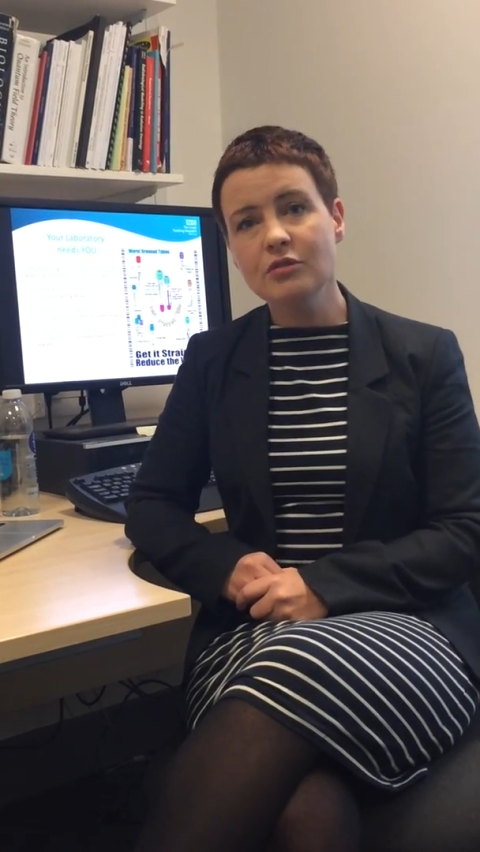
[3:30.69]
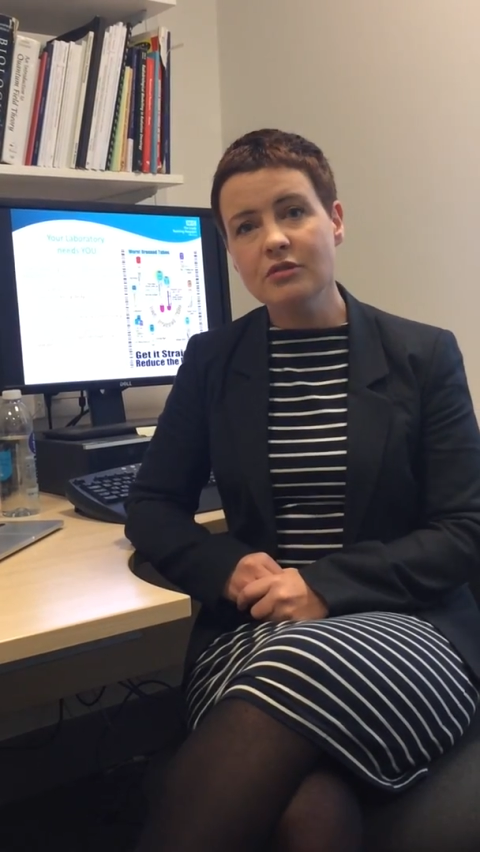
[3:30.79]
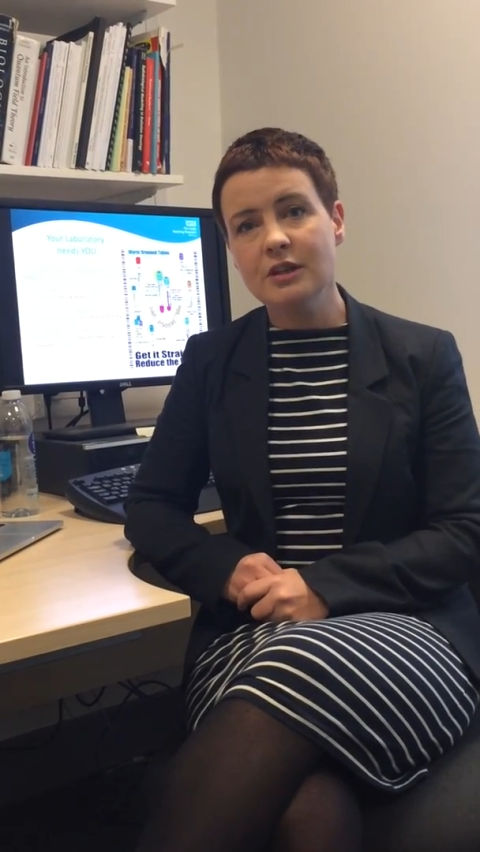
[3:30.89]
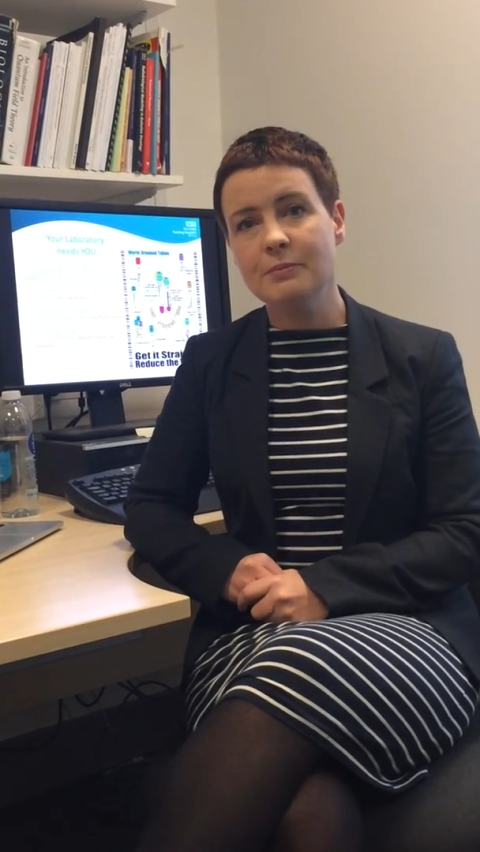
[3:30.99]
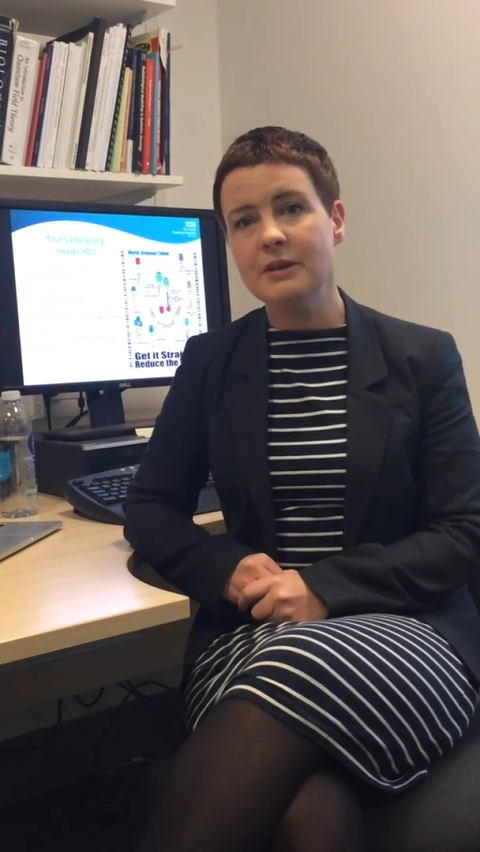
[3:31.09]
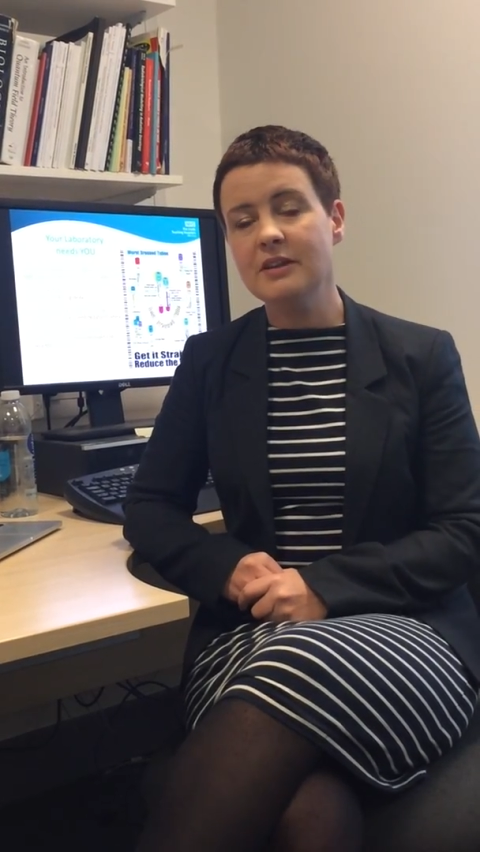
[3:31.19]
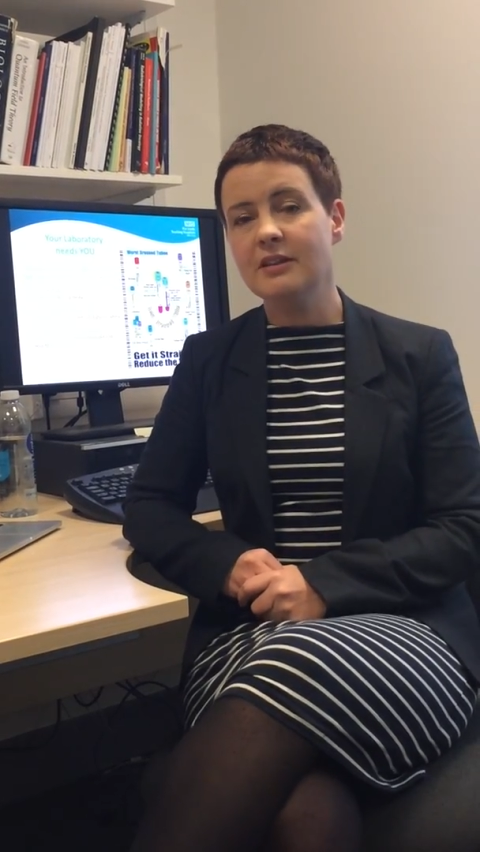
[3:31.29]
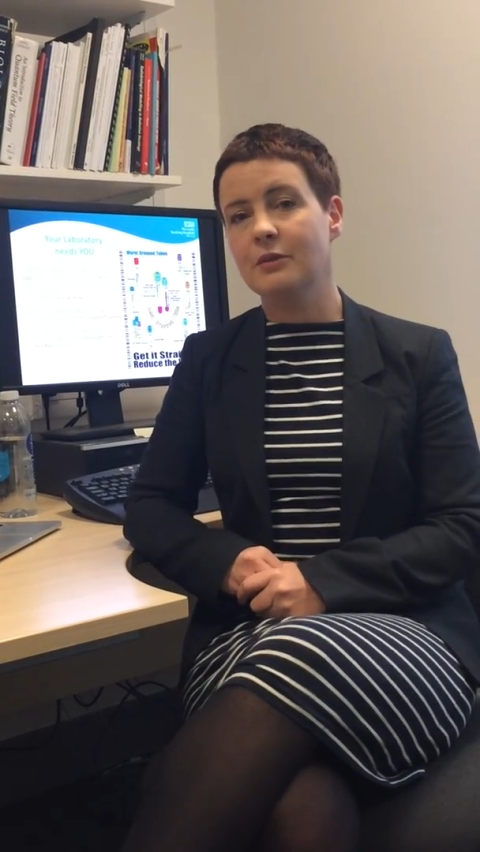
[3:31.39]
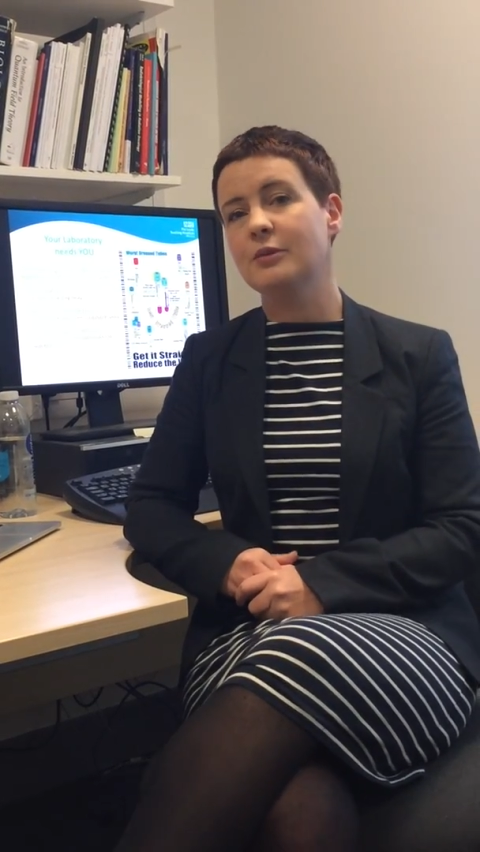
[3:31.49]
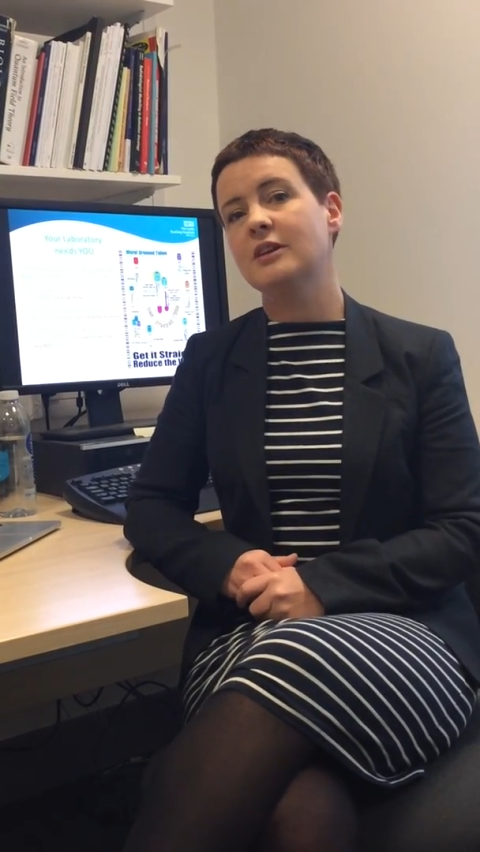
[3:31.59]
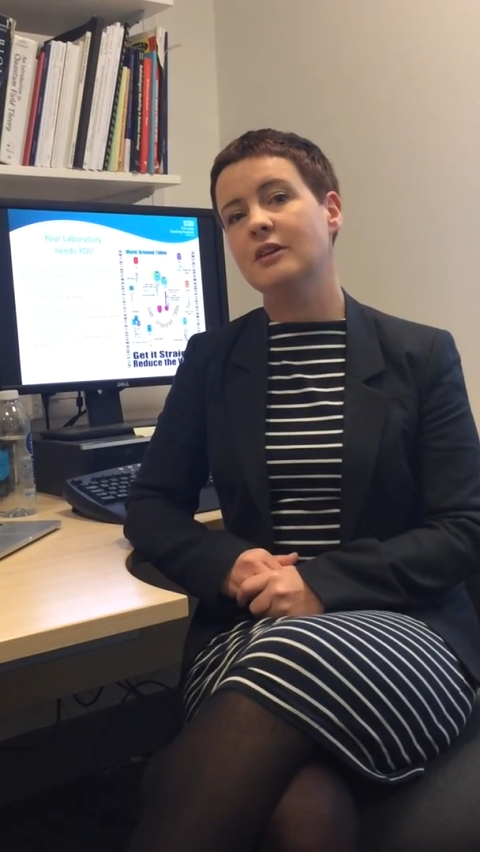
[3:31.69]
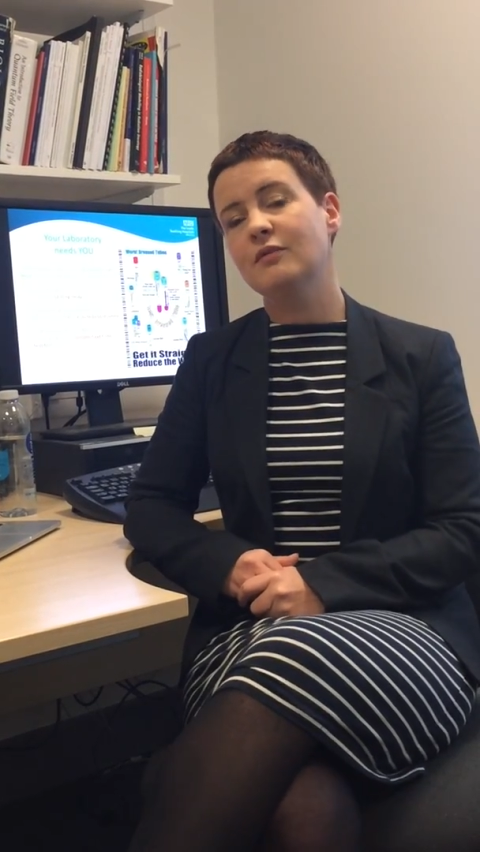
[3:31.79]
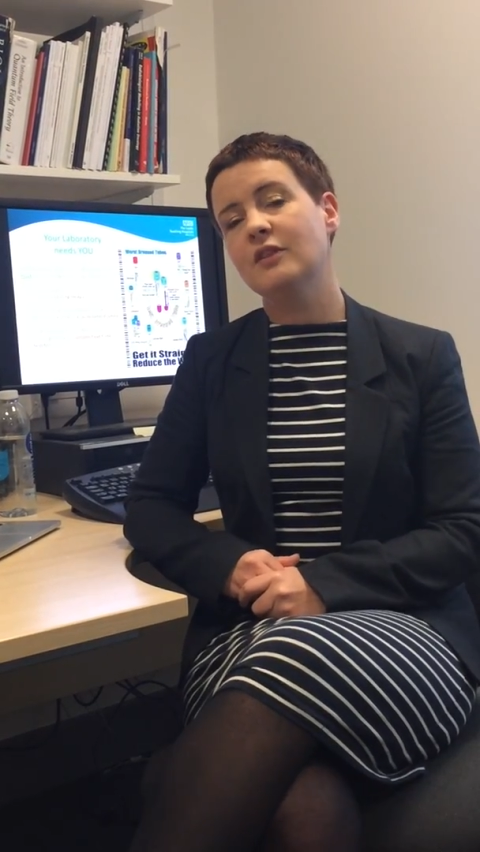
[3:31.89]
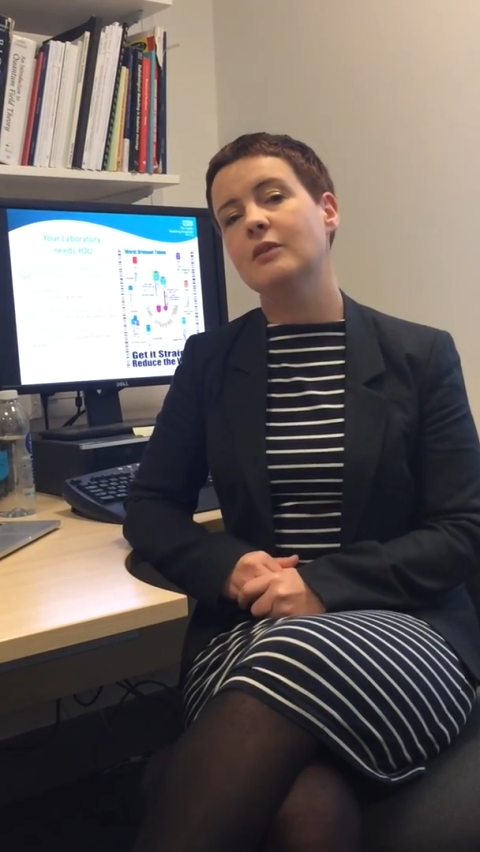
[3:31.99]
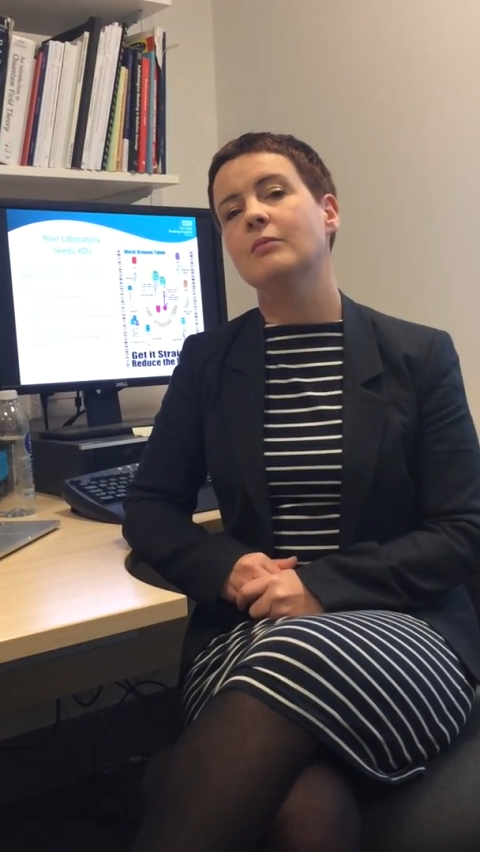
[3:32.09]
usually be that we
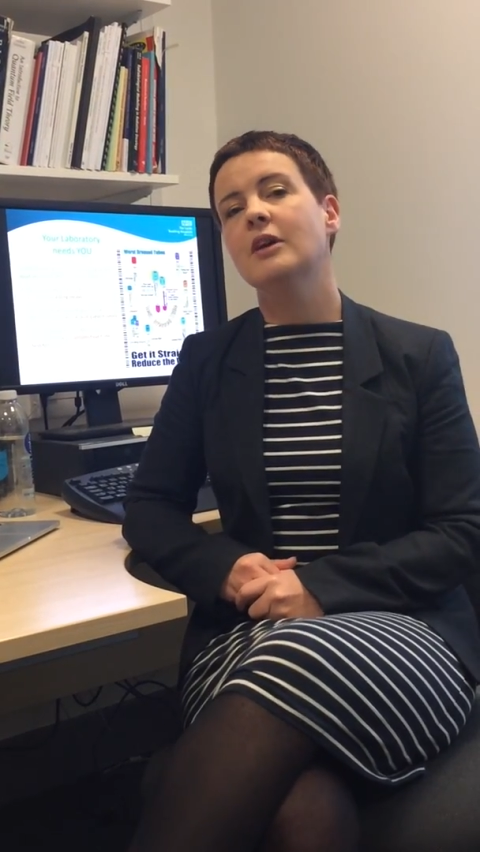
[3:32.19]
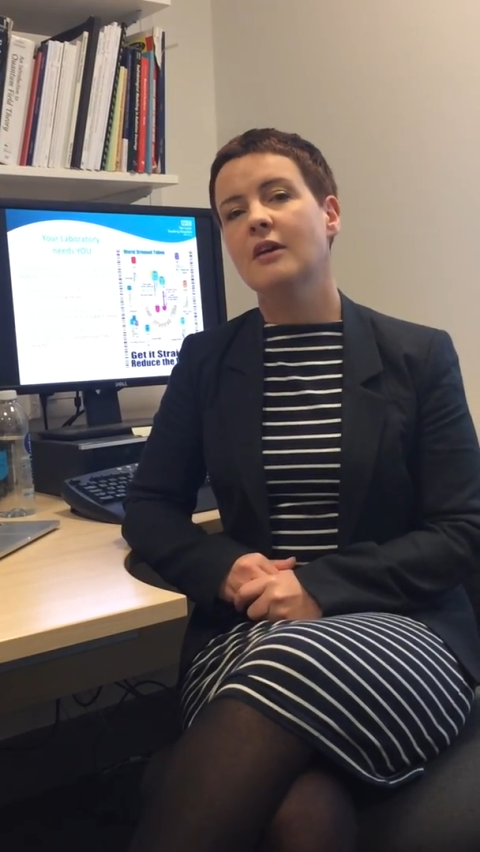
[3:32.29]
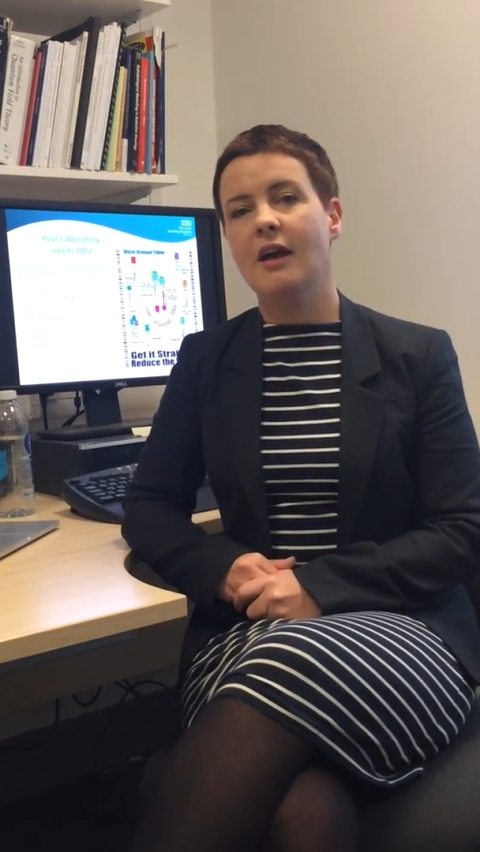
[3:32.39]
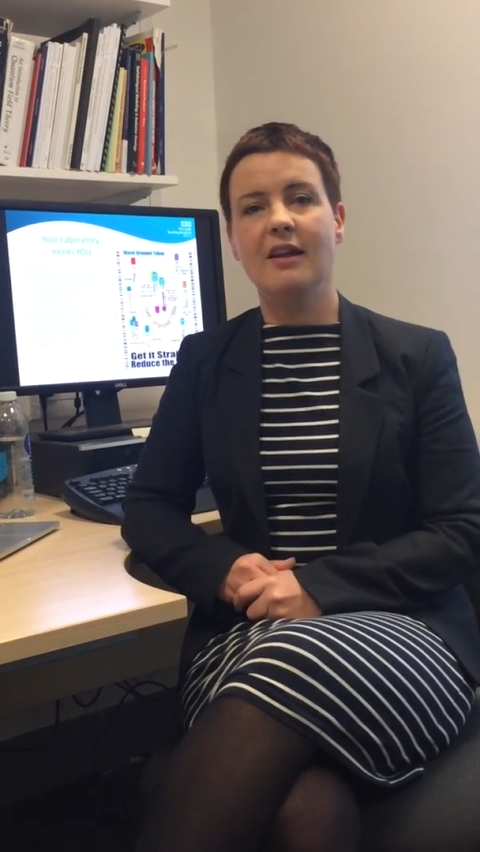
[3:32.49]
give them